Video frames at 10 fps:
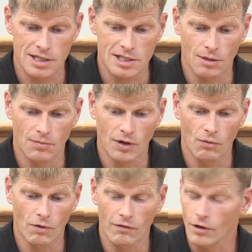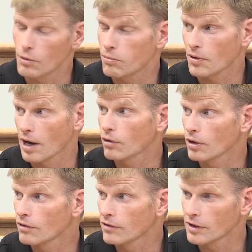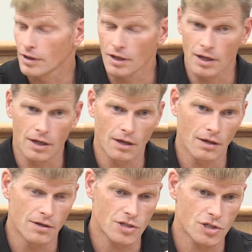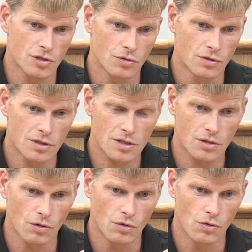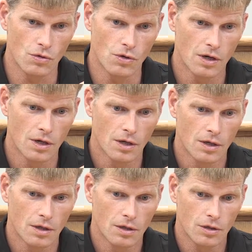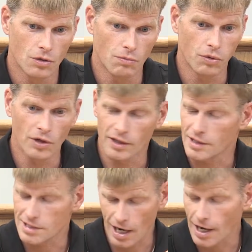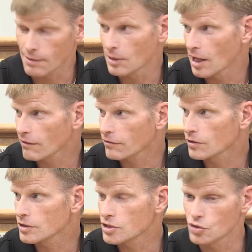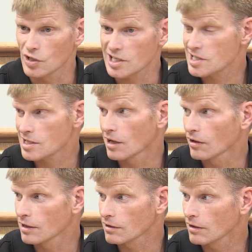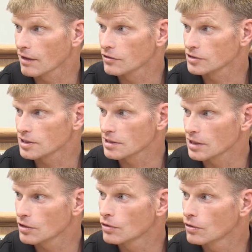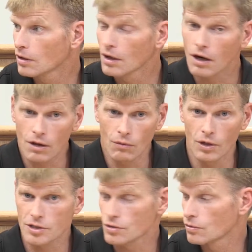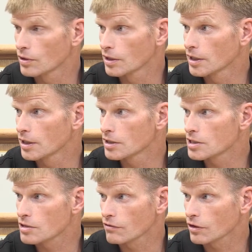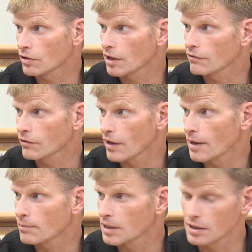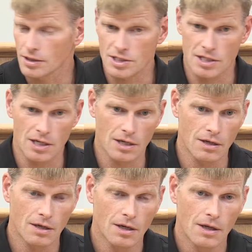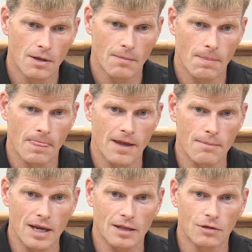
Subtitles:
something we're very proud of, and the students who put in the time and effort to excel at the levels that they do are the ones who really deserve the credit for that, because they made